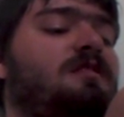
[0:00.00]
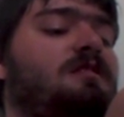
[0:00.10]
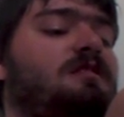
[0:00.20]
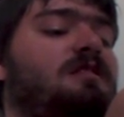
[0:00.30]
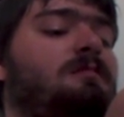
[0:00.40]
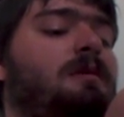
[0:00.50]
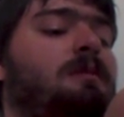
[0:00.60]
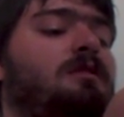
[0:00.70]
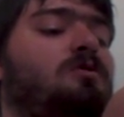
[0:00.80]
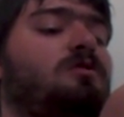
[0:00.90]
You think they
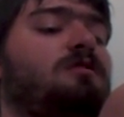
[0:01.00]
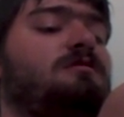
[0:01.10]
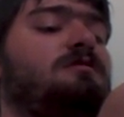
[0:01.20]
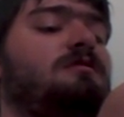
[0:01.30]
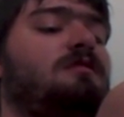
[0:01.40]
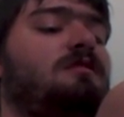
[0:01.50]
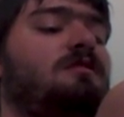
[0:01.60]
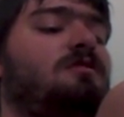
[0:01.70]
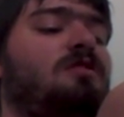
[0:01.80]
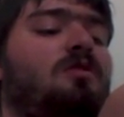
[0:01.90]
might be courting?
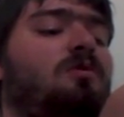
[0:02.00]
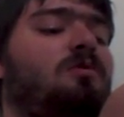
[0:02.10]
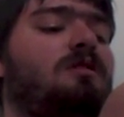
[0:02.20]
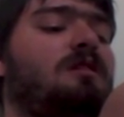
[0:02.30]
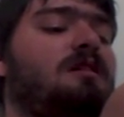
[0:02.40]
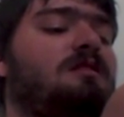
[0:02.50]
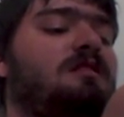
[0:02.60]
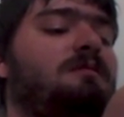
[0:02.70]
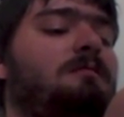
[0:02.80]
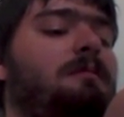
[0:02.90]
No, I
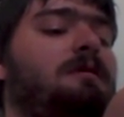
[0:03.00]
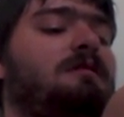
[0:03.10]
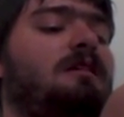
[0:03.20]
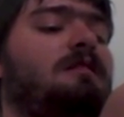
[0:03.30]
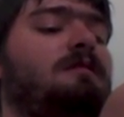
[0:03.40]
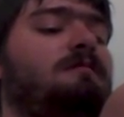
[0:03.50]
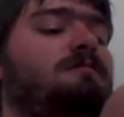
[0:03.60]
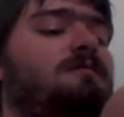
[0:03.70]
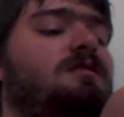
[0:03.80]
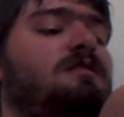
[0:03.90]
think they might be dating.
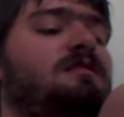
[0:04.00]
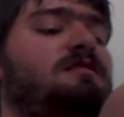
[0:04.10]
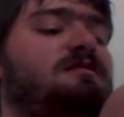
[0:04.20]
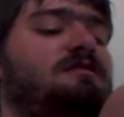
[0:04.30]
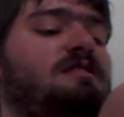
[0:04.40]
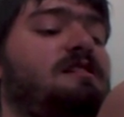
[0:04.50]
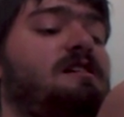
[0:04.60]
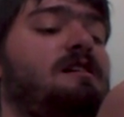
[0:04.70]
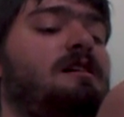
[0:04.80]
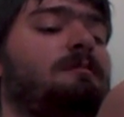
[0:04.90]

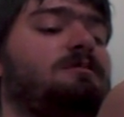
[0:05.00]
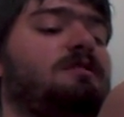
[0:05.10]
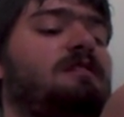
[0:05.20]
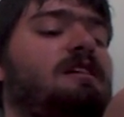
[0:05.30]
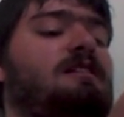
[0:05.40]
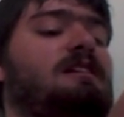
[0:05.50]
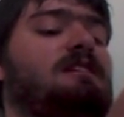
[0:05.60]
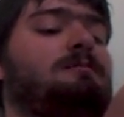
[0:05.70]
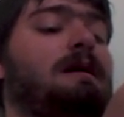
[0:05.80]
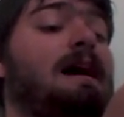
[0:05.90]
Gee, sorry to hear that,
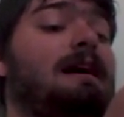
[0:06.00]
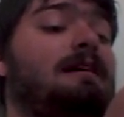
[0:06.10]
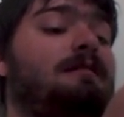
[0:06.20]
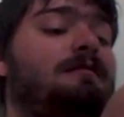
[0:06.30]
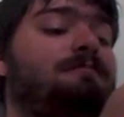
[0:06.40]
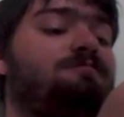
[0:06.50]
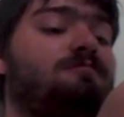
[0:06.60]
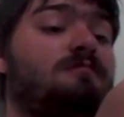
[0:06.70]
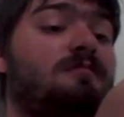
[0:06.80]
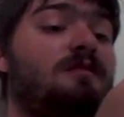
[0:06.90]
Spike.
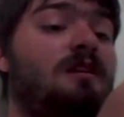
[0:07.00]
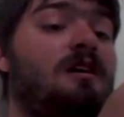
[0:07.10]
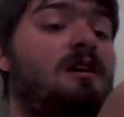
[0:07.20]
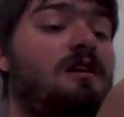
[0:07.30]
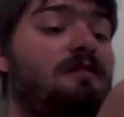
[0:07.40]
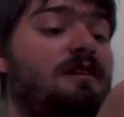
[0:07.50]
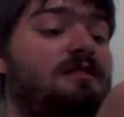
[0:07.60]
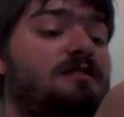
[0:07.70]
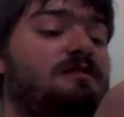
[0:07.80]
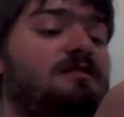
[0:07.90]

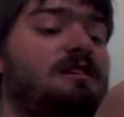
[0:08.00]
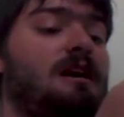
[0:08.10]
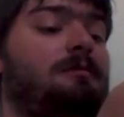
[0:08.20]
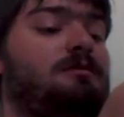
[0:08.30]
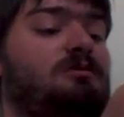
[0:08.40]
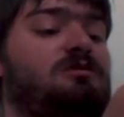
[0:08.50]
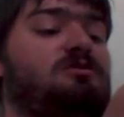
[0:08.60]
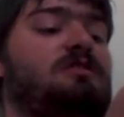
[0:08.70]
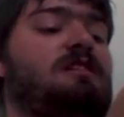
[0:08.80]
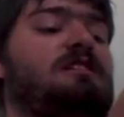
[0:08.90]
Flasher could see that Applejack was
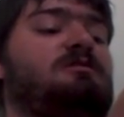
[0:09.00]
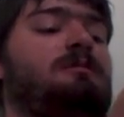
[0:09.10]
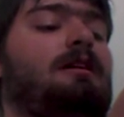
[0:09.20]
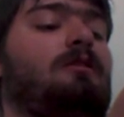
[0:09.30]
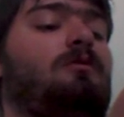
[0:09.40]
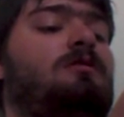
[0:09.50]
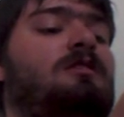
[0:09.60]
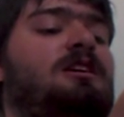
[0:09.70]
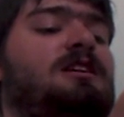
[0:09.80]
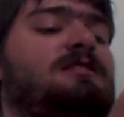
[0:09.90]
trying to hide a smile.
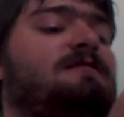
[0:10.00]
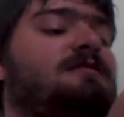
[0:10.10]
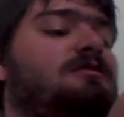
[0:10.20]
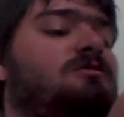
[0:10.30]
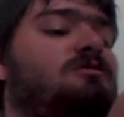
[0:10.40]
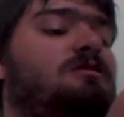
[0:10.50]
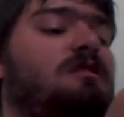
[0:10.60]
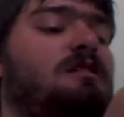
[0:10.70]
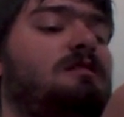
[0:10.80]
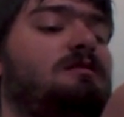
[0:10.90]
As if she knew
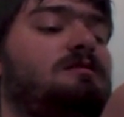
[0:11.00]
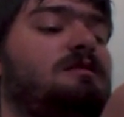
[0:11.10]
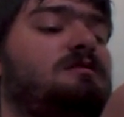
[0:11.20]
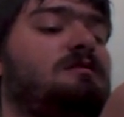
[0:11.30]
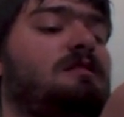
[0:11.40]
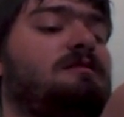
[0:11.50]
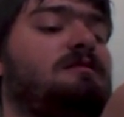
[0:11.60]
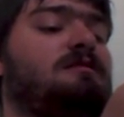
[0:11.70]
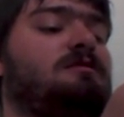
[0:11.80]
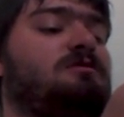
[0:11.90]
such
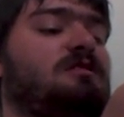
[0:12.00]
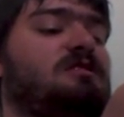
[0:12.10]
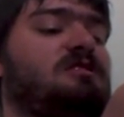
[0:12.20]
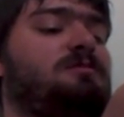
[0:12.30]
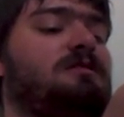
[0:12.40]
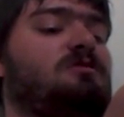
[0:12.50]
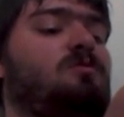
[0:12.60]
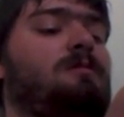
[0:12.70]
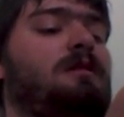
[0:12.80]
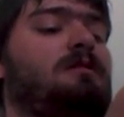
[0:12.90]

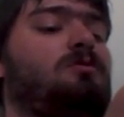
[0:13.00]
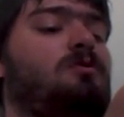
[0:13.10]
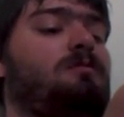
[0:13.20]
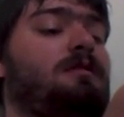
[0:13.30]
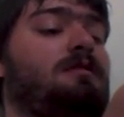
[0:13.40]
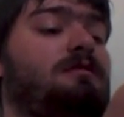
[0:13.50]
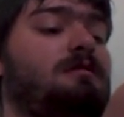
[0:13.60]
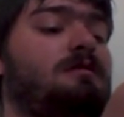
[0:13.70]
expression would be inappropriate.